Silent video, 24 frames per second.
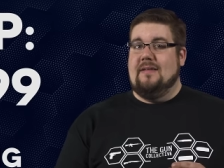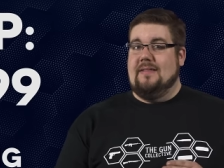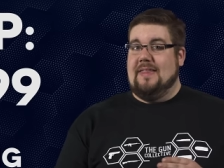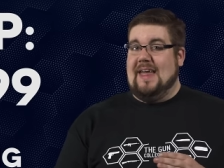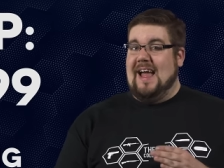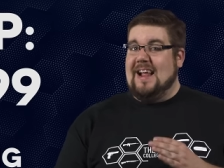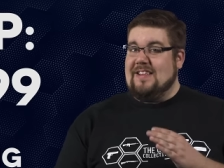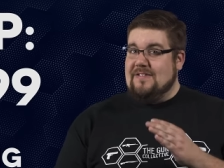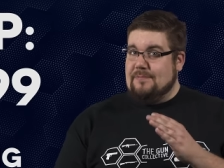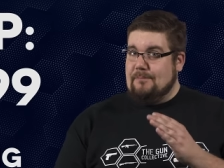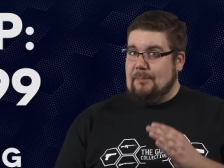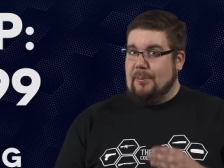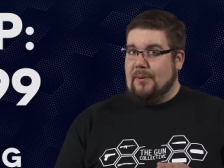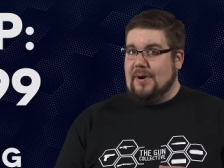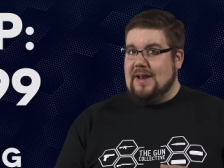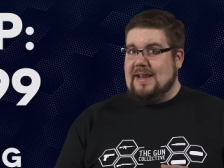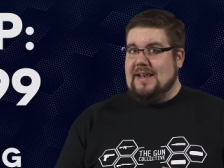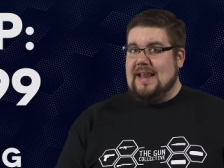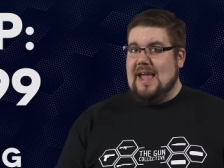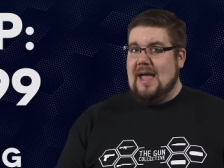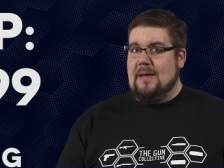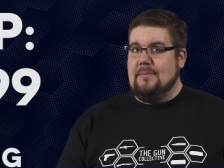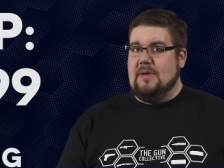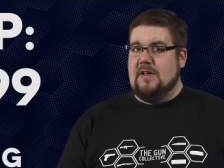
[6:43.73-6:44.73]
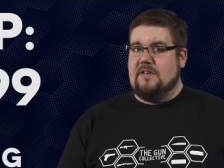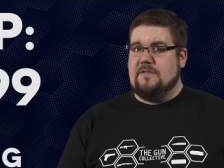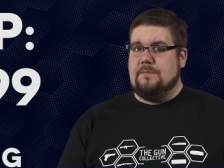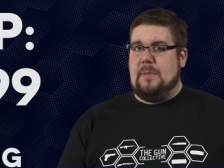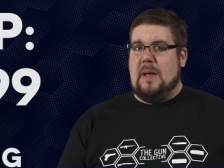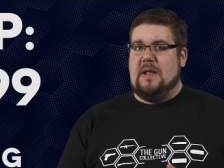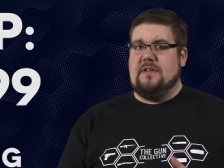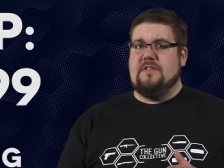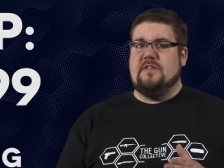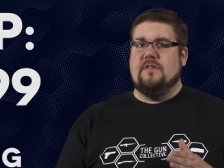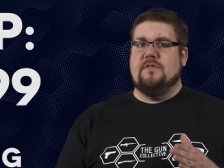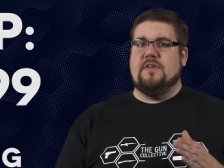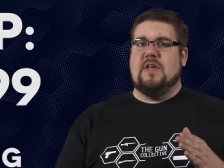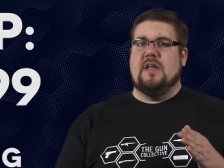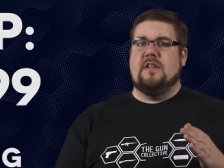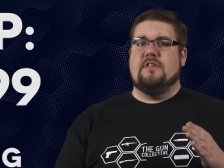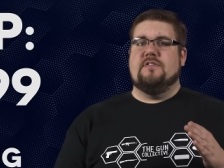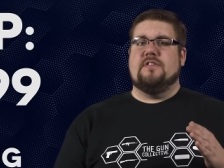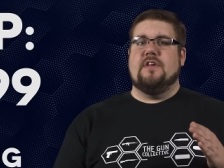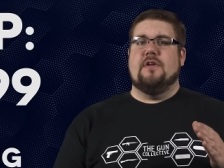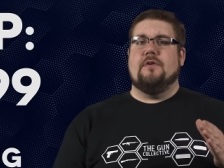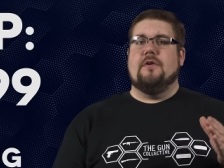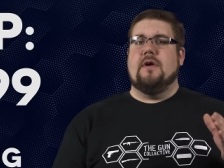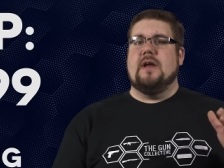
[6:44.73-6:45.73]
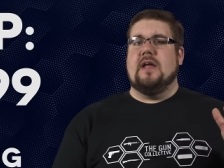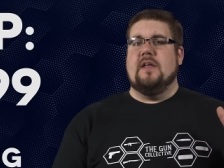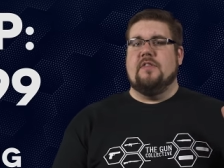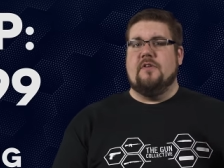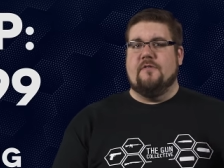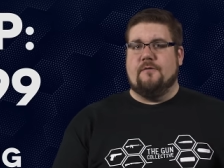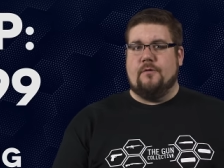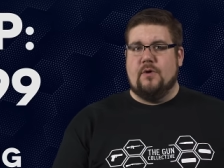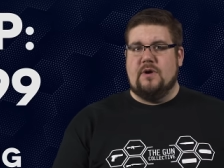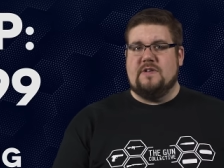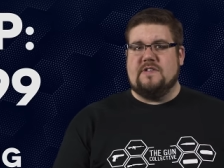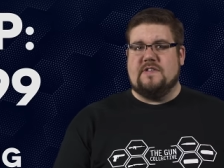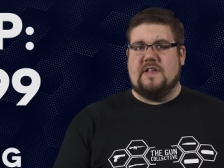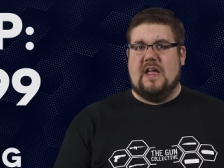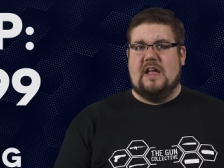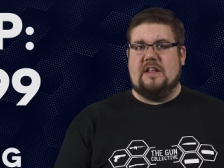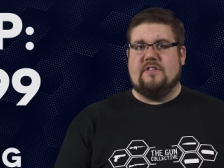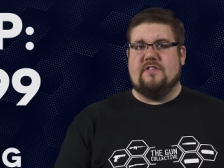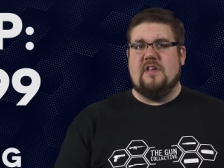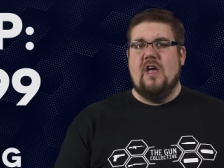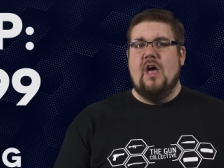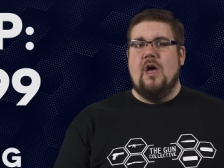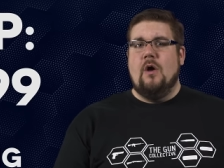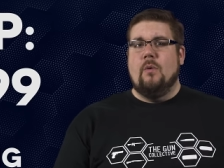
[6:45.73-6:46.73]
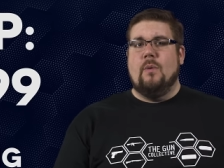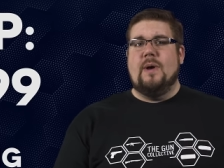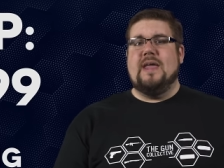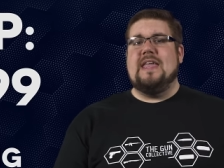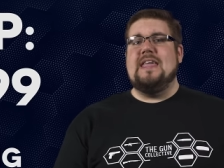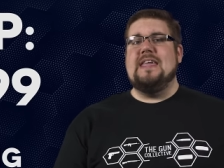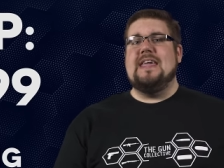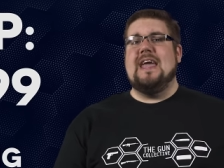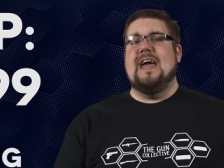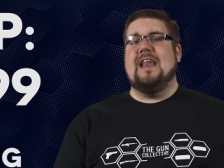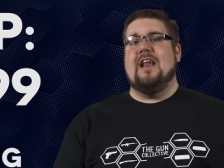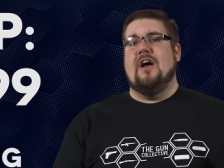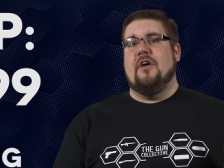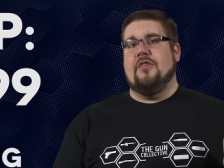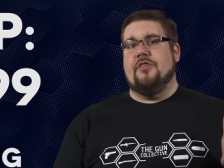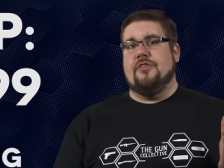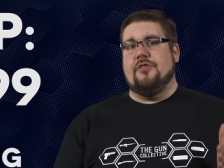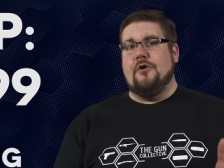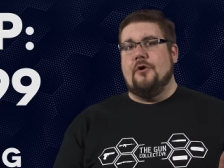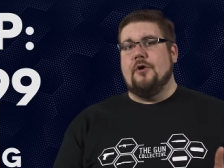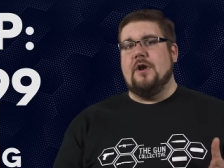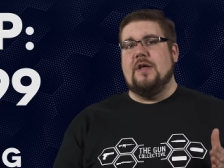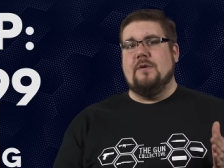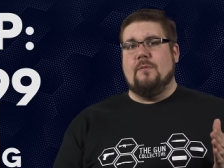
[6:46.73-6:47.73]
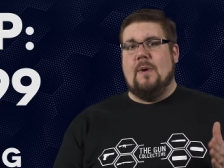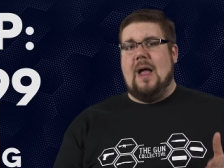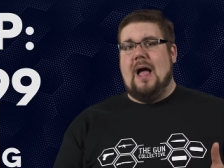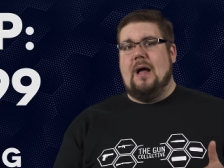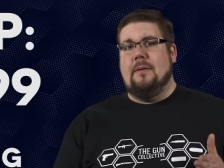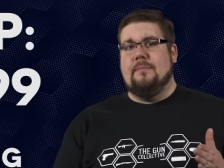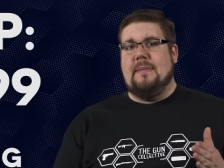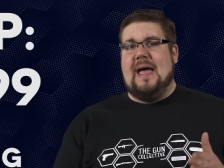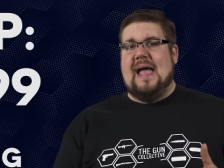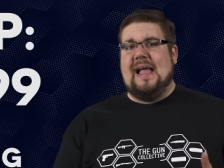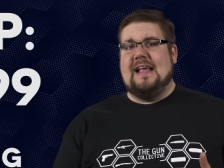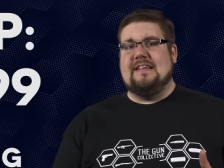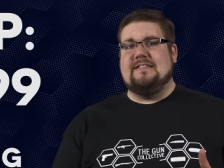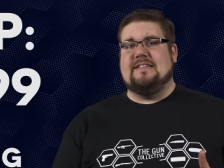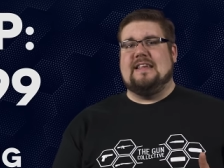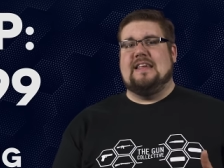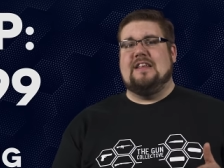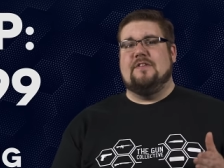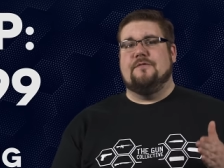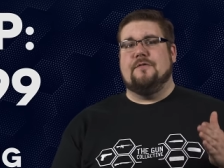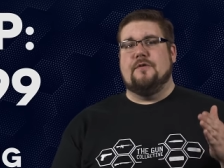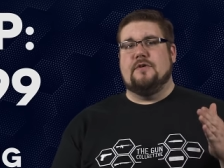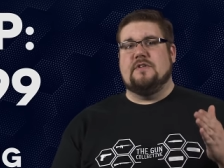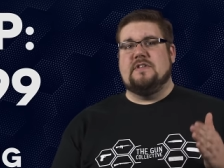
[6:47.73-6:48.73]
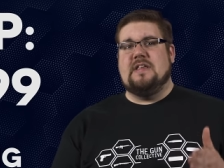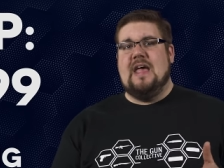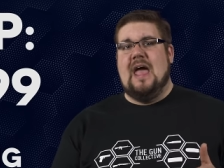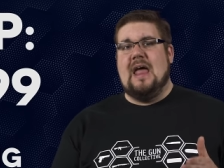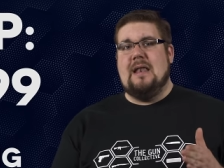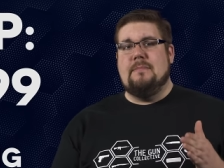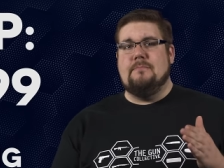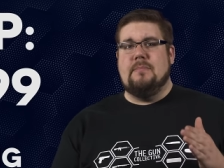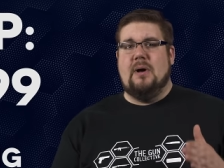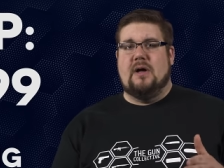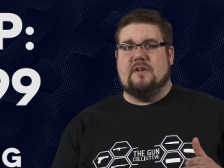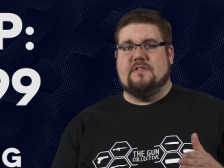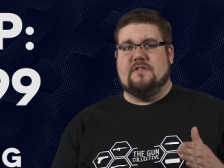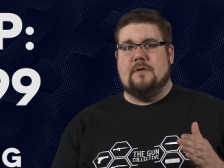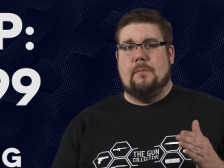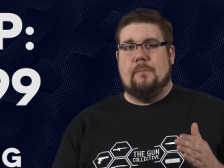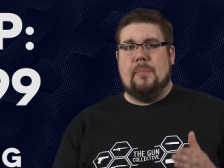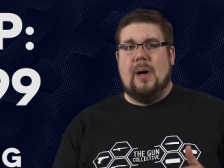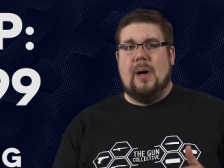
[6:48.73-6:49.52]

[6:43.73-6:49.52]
That's pretty damn expensive considering in the free states we can get a 30 round magazine for 10 bucks a